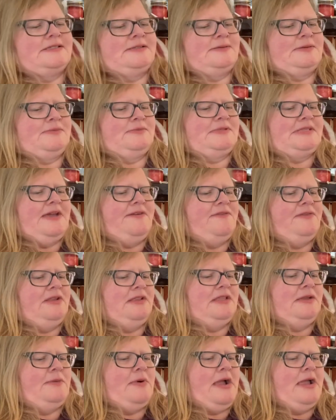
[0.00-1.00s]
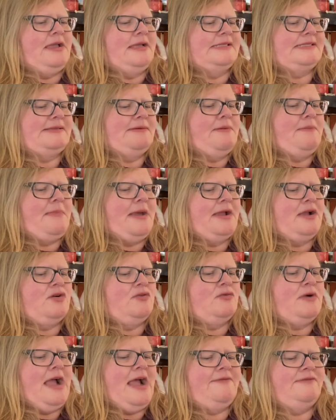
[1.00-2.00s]
Definitely where I get some of my
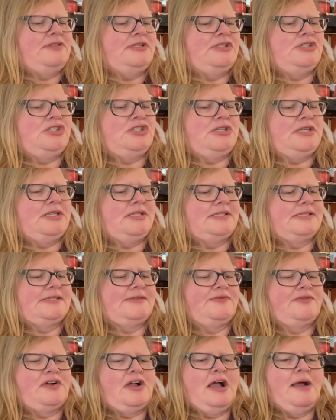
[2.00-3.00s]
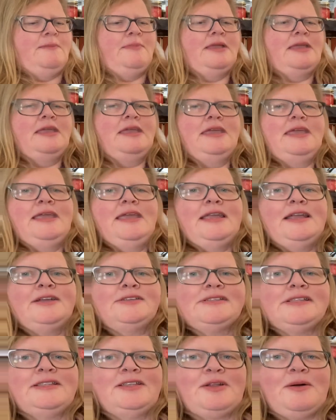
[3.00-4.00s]
crafty genes from. Here's
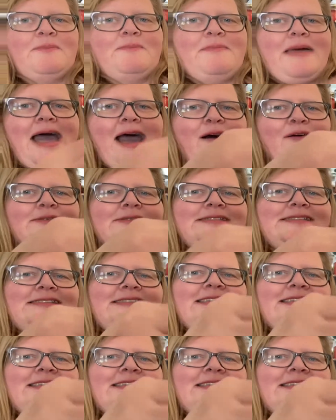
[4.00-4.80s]
a little mouse sitting